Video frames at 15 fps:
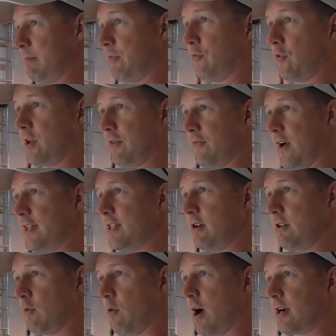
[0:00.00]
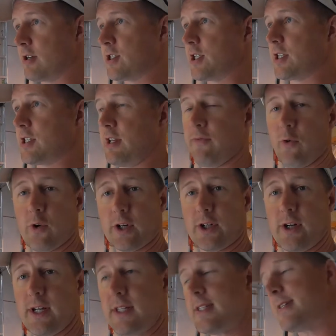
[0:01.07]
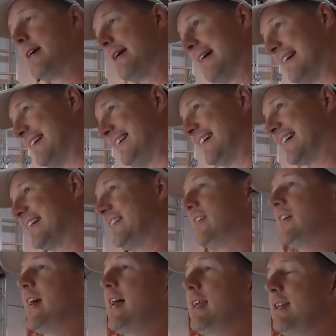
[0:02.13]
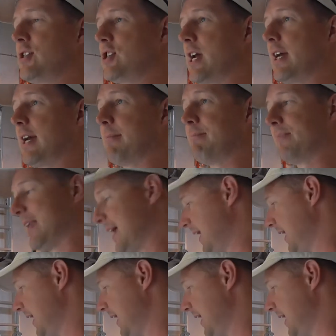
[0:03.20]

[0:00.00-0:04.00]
before you find out the water's 64 degrees, you can look at it and check it.